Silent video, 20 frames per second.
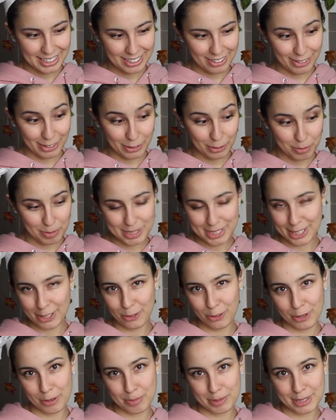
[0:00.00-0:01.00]
Crinkle
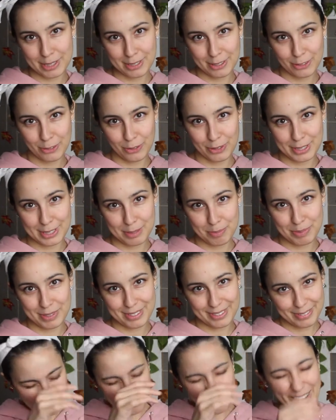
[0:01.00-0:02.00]
potato crisps.
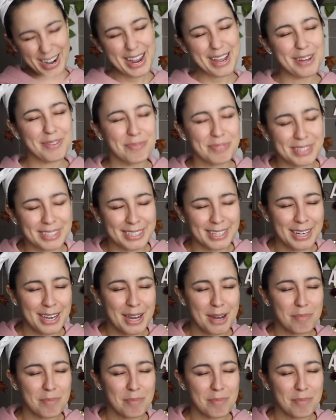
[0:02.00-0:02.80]
Crisps!